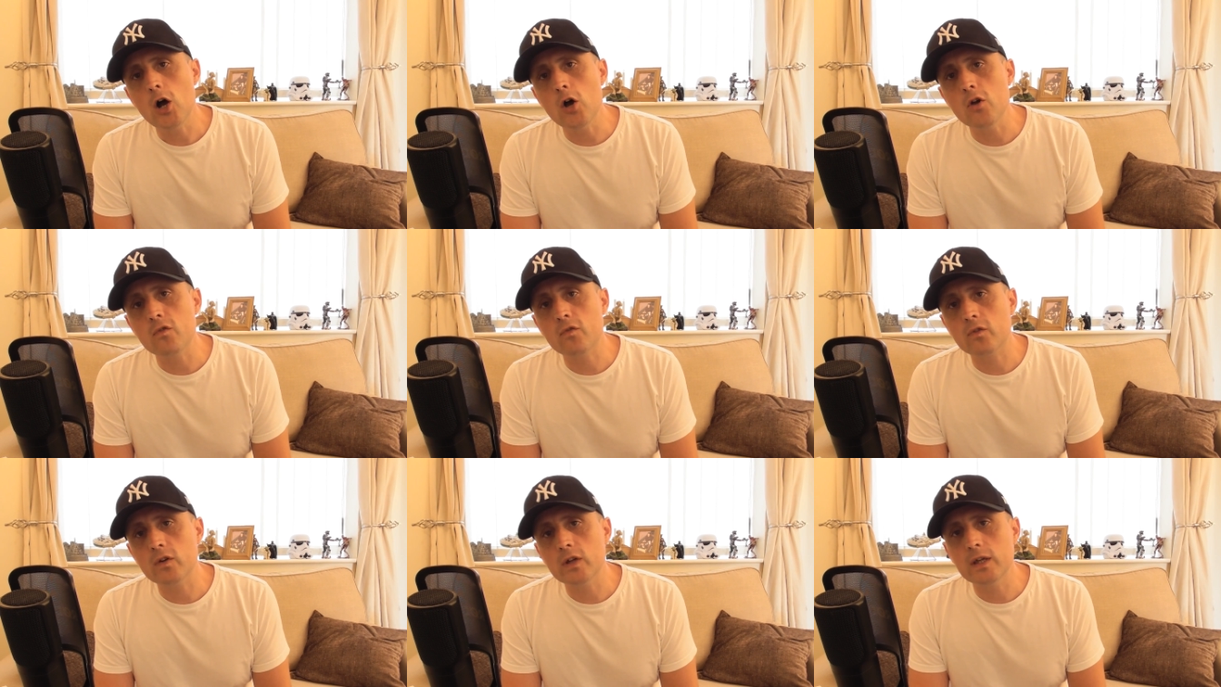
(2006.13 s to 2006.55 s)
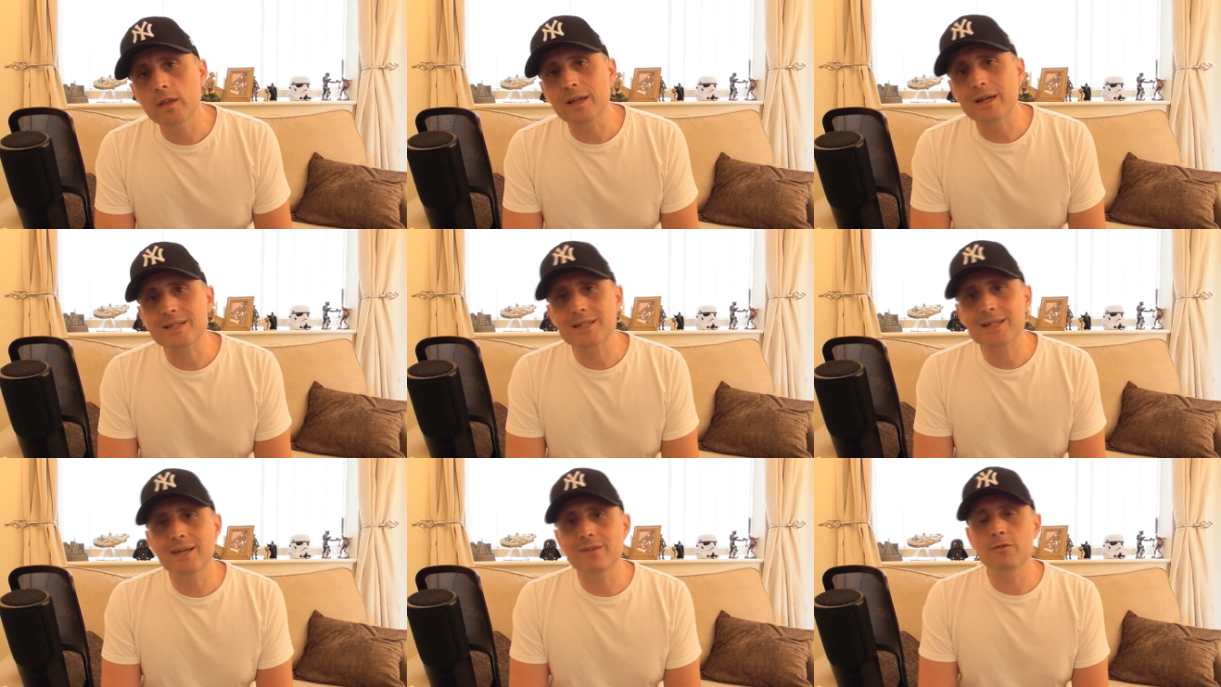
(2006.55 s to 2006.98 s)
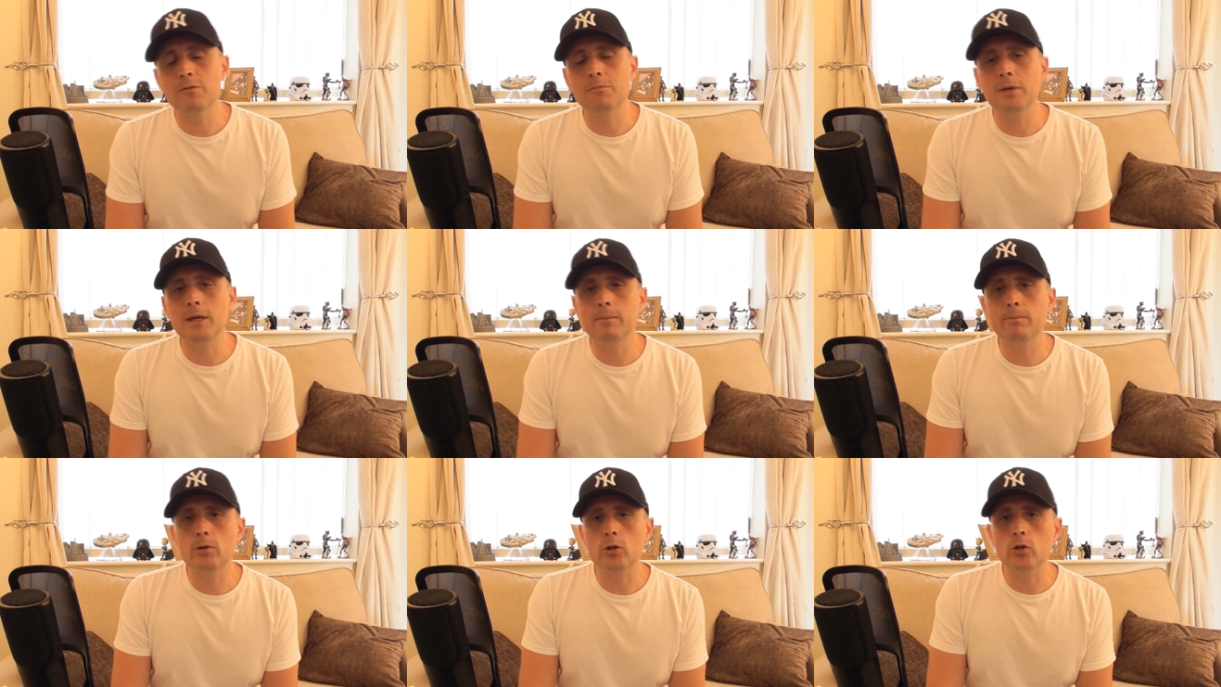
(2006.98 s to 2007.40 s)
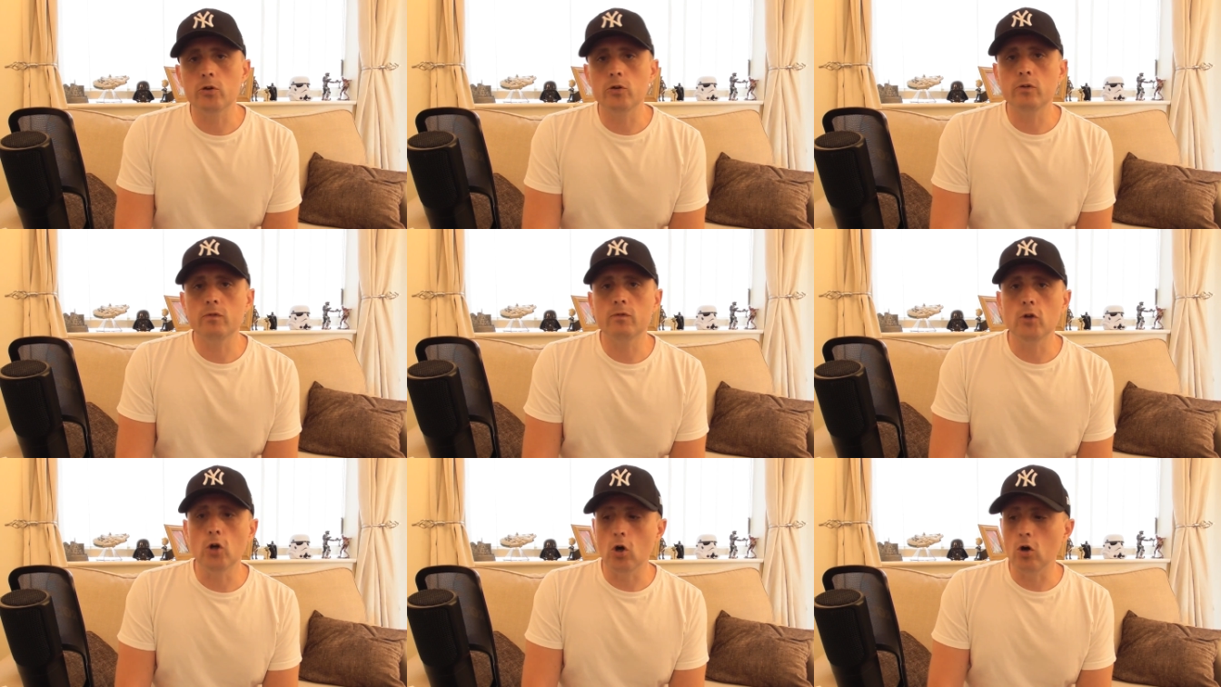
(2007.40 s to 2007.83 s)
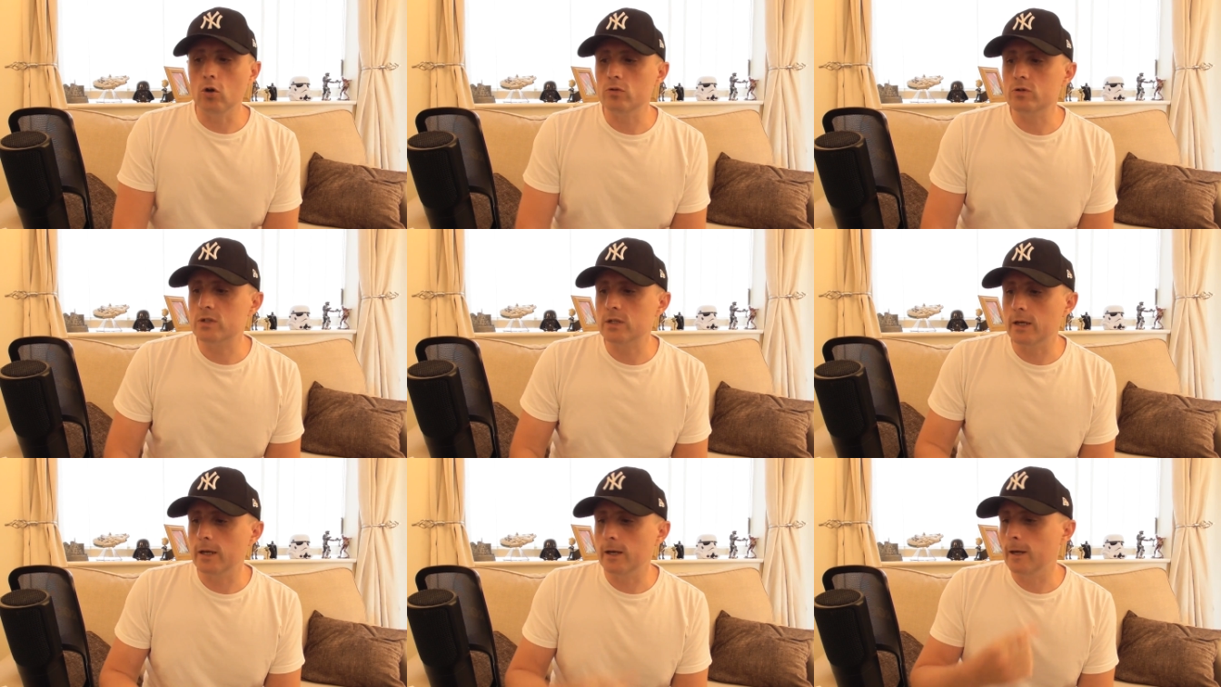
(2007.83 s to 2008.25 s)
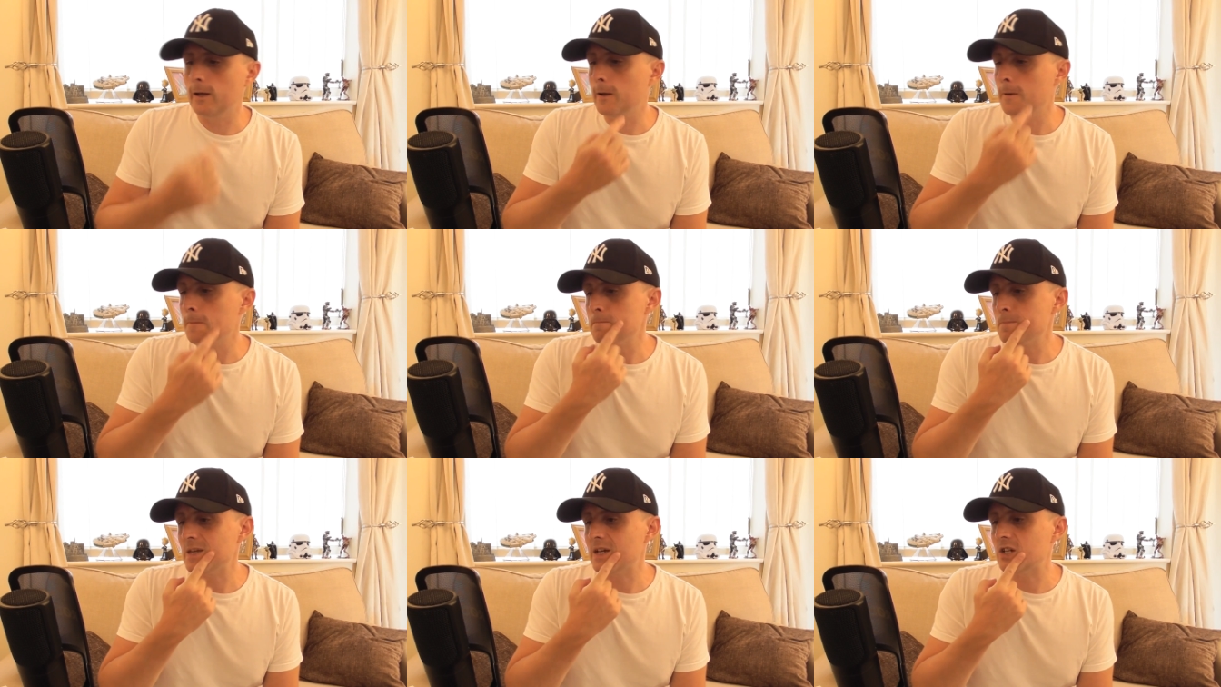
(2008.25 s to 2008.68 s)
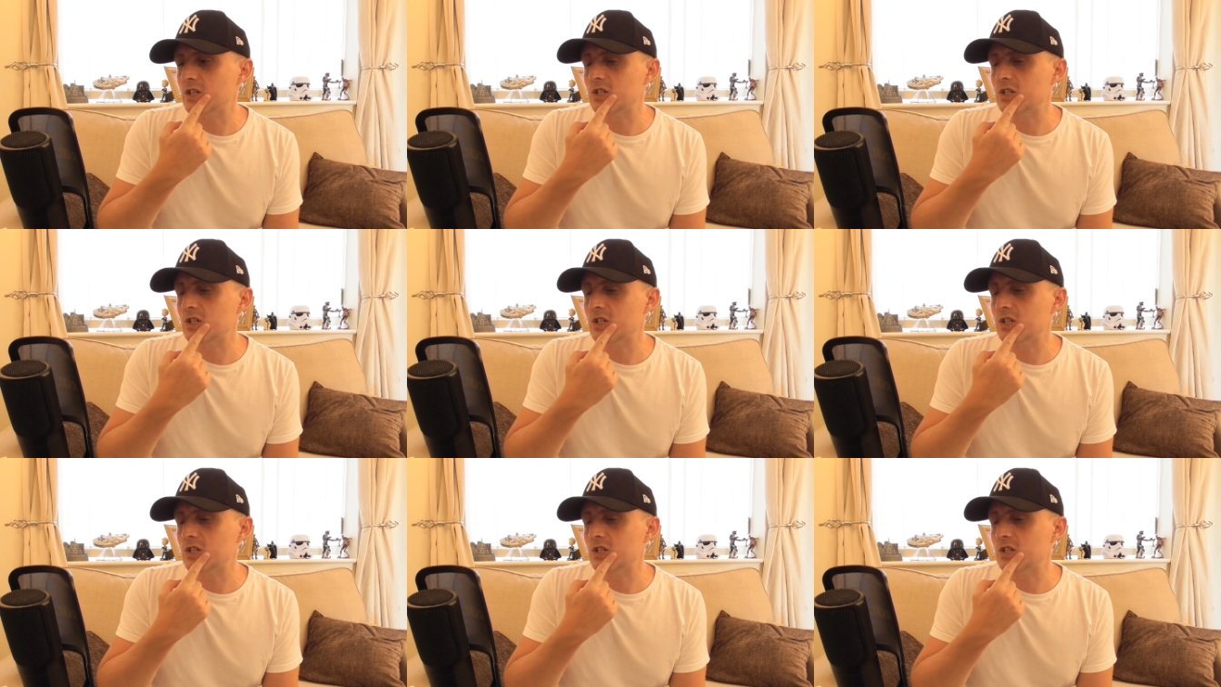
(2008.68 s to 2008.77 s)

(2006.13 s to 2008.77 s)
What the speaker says: Hopefully that's given people who've not had